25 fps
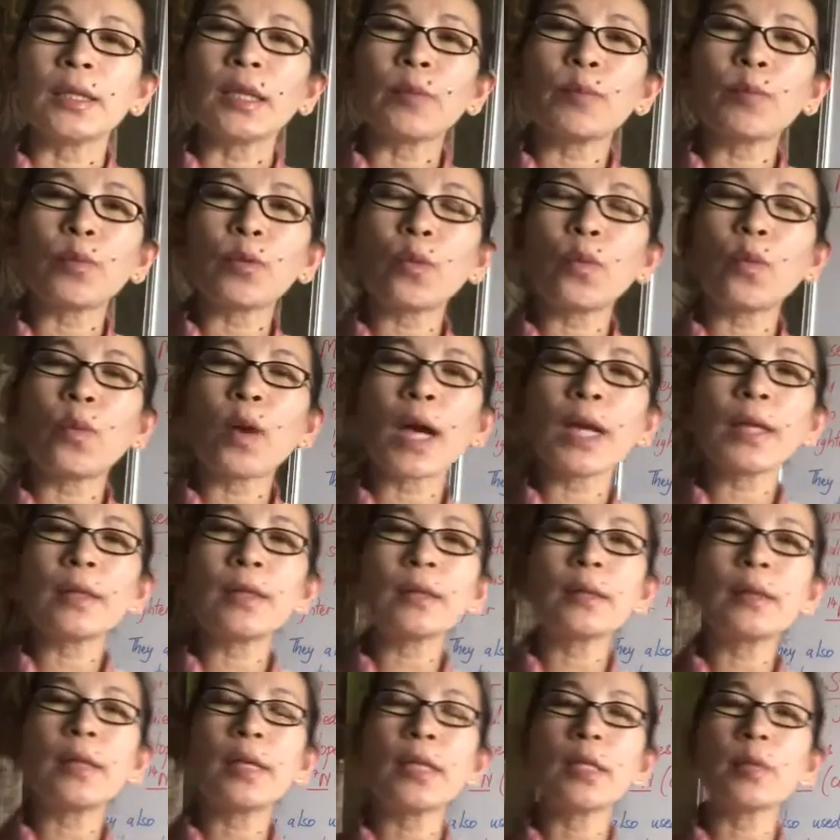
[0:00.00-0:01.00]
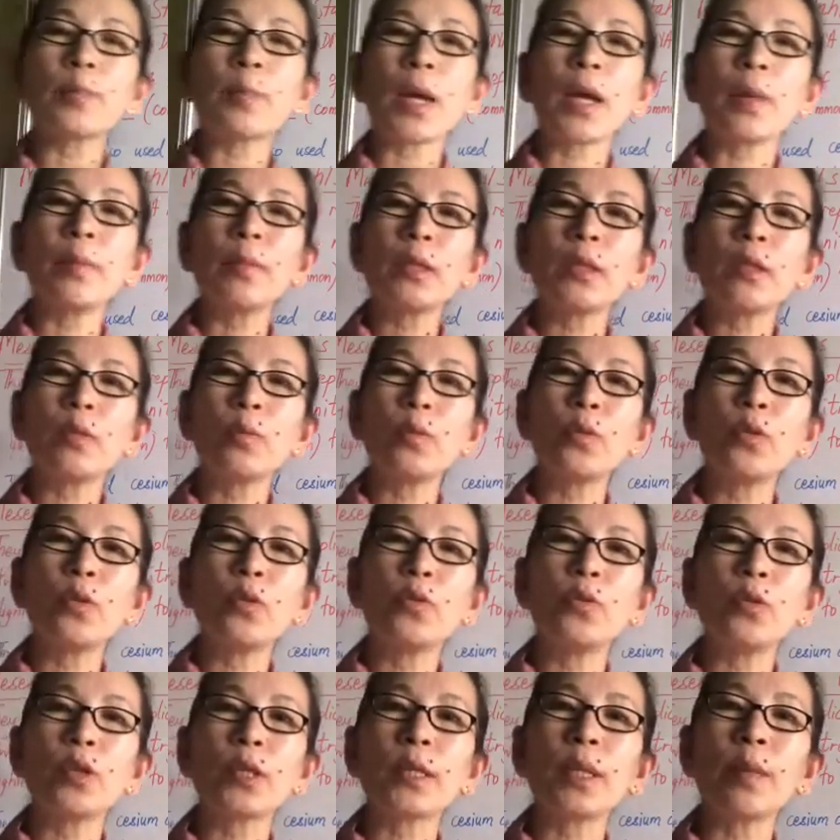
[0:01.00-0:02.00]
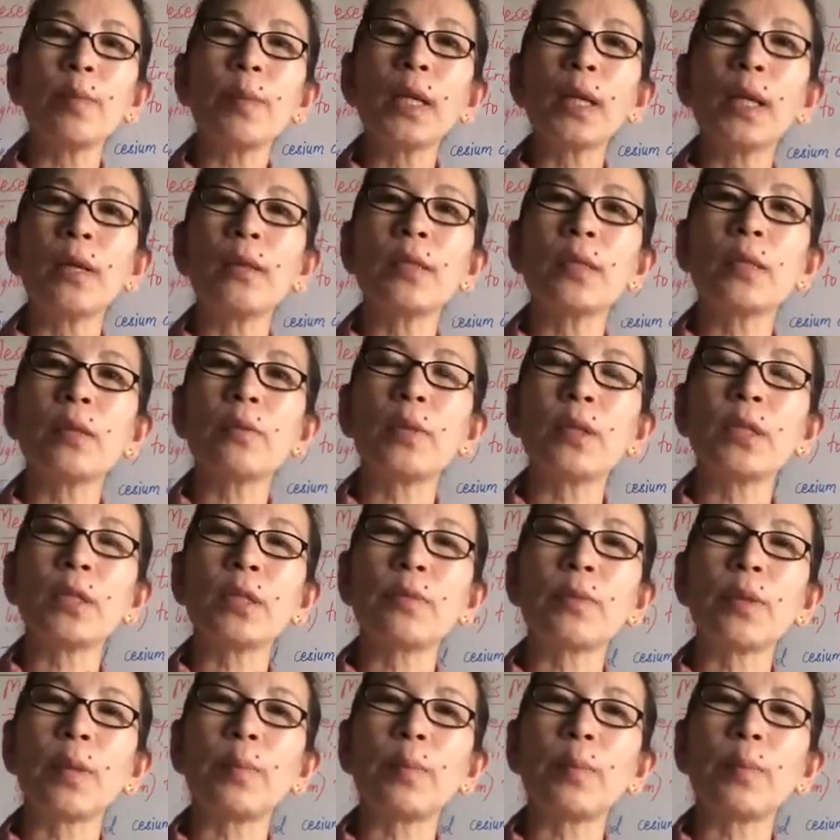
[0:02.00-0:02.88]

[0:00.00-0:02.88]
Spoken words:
that provided the experimental proof for semi-conservative